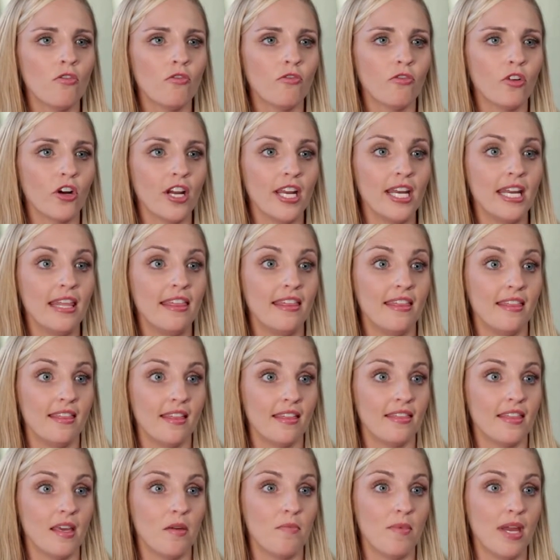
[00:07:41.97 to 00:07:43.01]
for anything
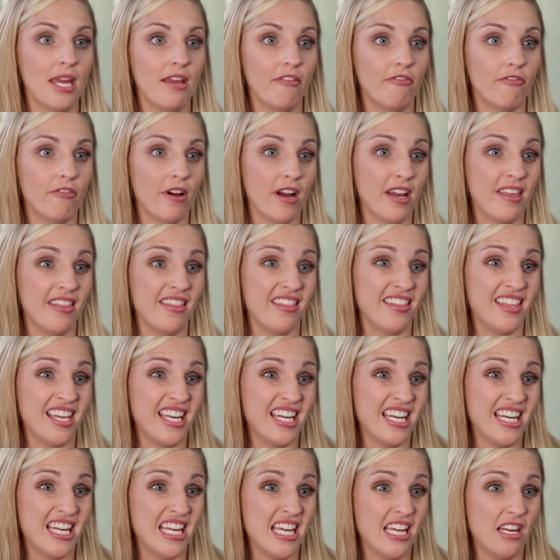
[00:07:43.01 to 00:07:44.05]
that they may find that they
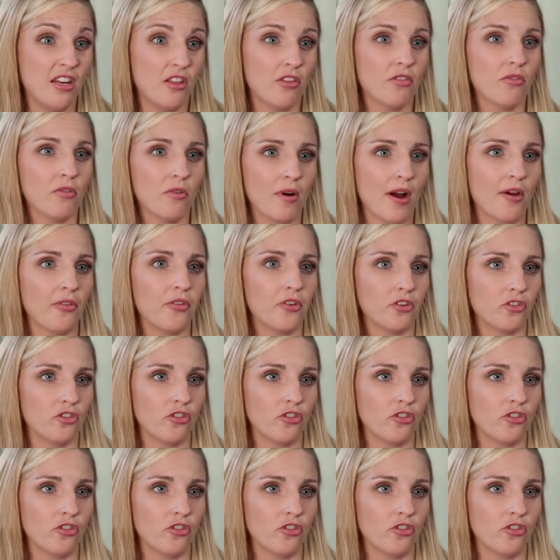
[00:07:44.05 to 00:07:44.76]
need throughout their